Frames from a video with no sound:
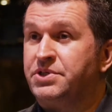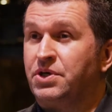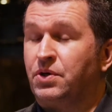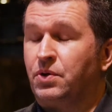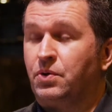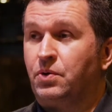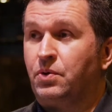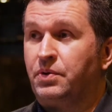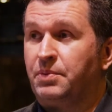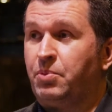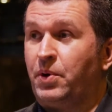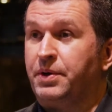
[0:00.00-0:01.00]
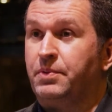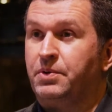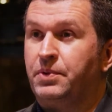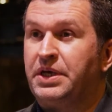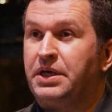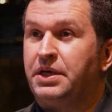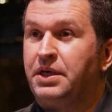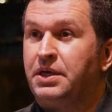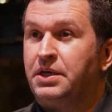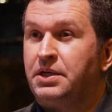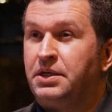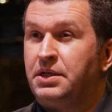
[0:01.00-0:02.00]
to the point where we
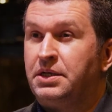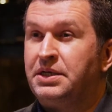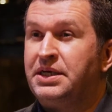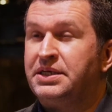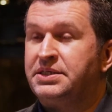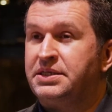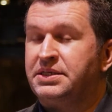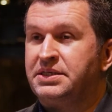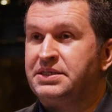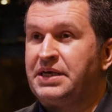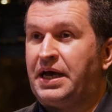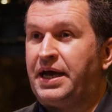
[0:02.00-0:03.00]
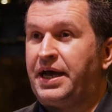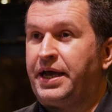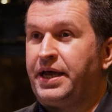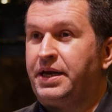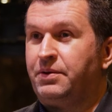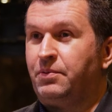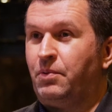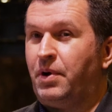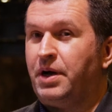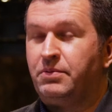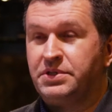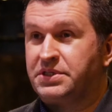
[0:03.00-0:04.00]
needed to decide
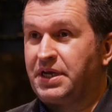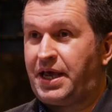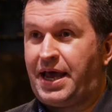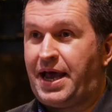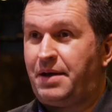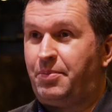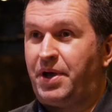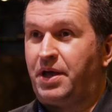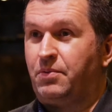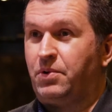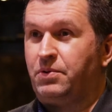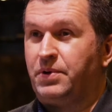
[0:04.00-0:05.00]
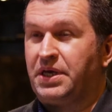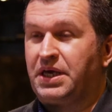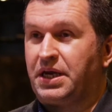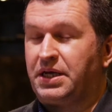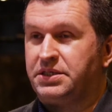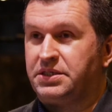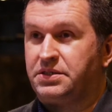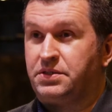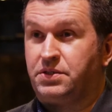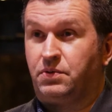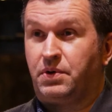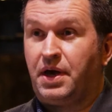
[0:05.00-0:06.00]
what was going to happen. Were we going to
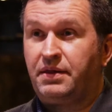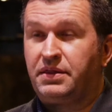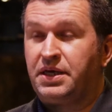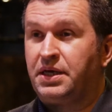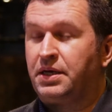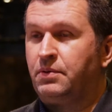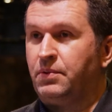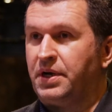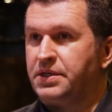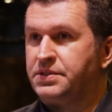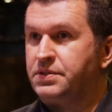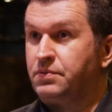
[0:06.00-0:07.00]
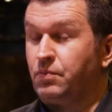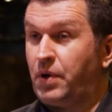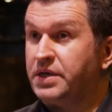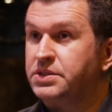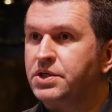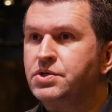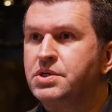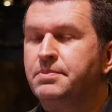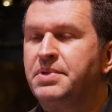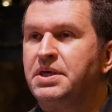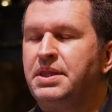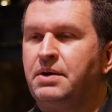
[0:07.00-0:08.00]
just do nothing? Was there
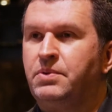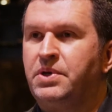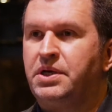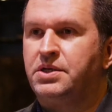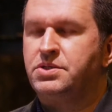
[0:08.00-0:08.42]
something that we could